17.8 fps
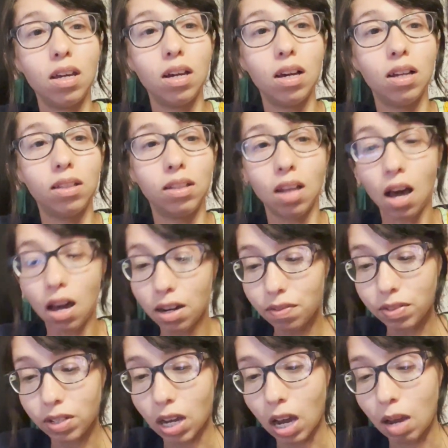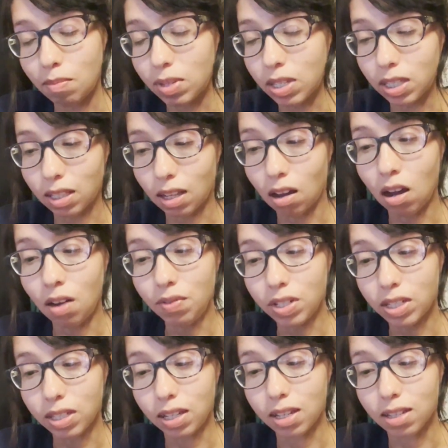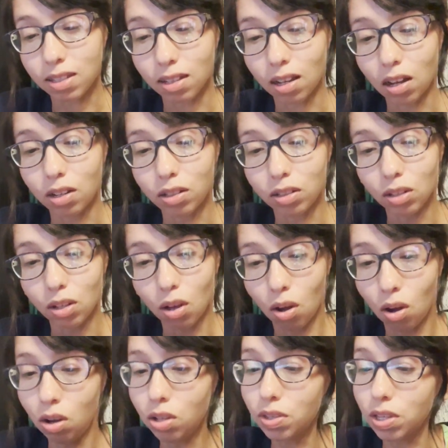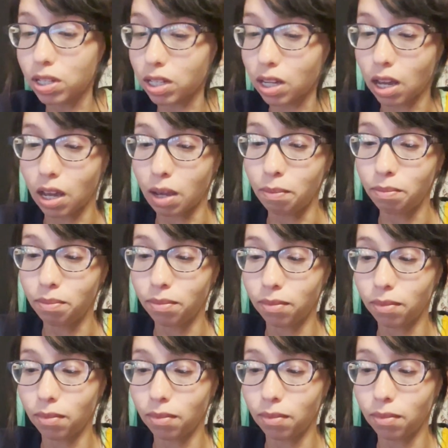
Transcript: a lot of times, and obviously it's not all the time,